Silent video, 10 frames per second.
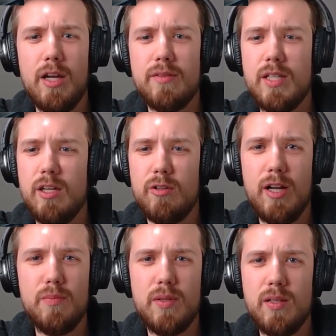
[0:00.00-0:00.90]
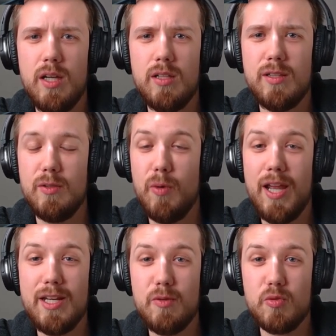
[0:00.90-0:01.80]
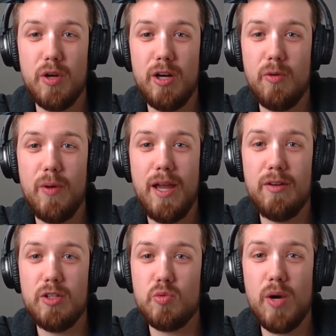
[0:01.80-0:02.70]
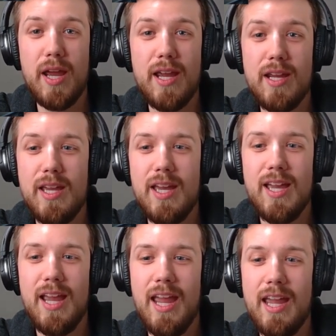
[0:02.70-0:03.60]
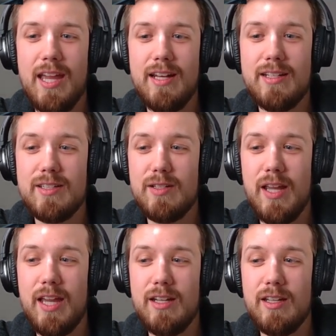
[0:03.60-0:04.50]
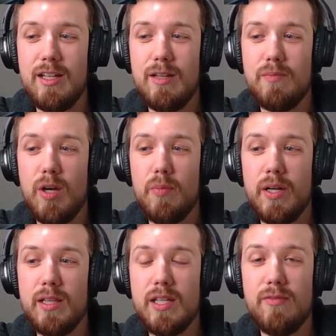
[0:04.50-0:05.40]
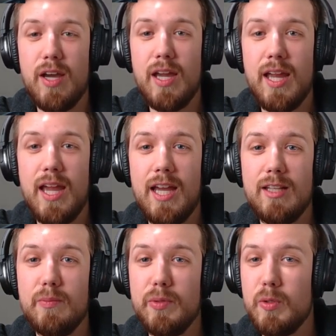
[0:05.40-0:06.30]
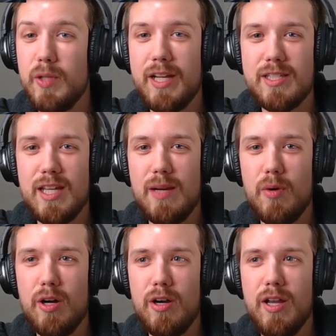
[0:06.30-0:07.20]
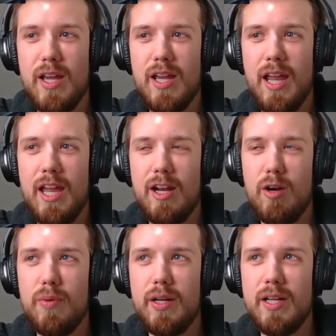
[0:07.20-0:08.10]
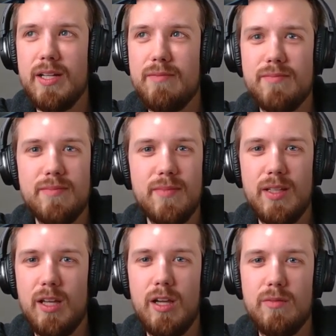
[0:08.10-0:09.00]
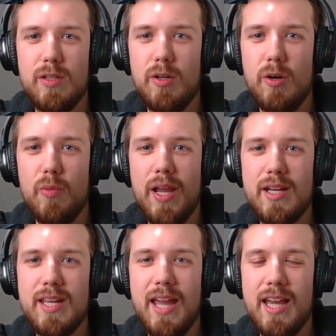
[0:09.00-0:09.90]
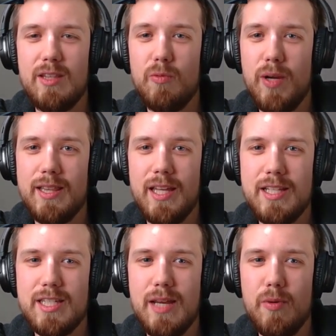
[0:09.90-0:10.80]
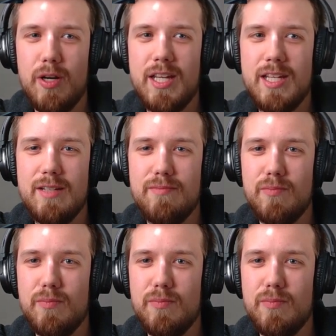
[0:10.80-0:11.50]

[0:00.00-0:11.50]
The other Randy was running around as Rey. And our buddy Levi had the blue lightsaber, and our buddy, our Randy had the red lightsaber.